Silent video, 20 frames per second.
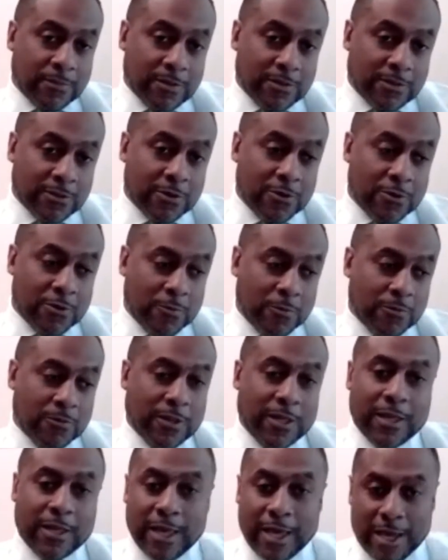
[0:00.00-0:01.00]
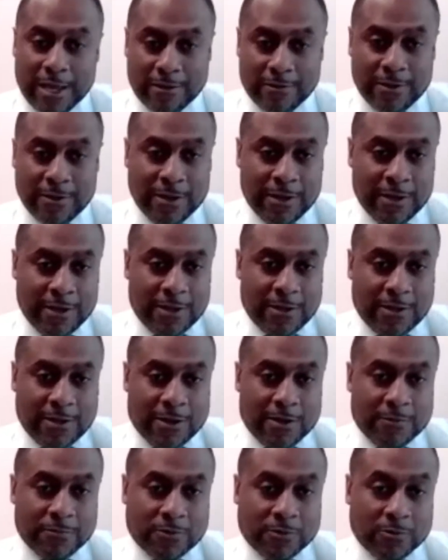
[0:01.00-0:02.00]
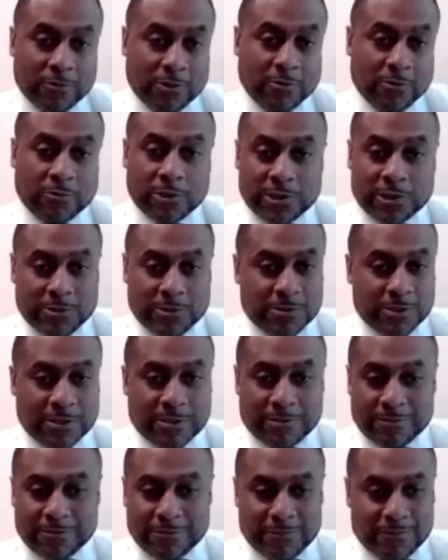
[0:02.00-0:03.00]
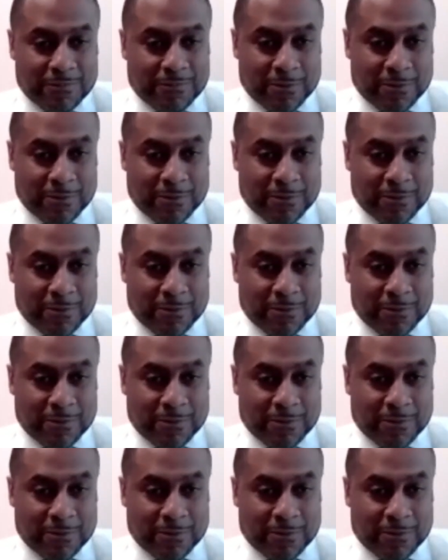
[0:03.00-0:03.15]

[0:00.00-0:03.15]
So when they had some legal issues, and